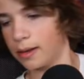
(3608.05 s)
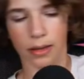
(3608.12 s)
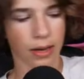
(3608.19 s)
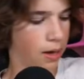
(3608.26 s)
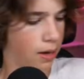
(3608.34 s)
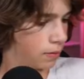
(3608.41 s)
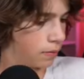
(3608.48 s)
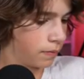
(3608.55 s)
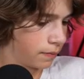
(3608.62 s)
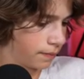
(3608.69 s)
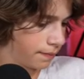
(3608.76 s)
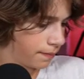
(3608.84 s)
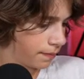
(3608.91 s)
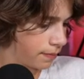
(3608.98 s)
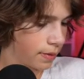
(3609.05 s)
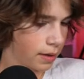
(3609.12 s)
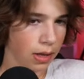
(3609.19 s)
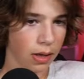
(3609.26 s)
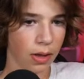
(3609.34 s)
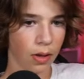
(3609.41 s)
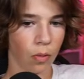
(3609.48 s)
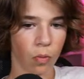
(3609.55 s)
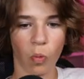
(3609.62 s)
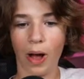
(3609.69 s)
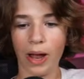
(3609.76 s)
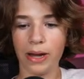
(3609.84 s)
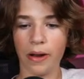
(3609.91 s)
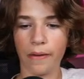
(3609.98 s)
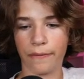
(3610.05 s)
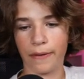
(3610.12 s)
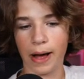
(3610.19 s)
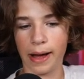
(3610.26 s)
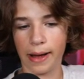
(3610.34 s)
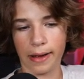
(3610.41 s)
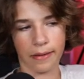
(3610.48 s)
yeah. 1 5.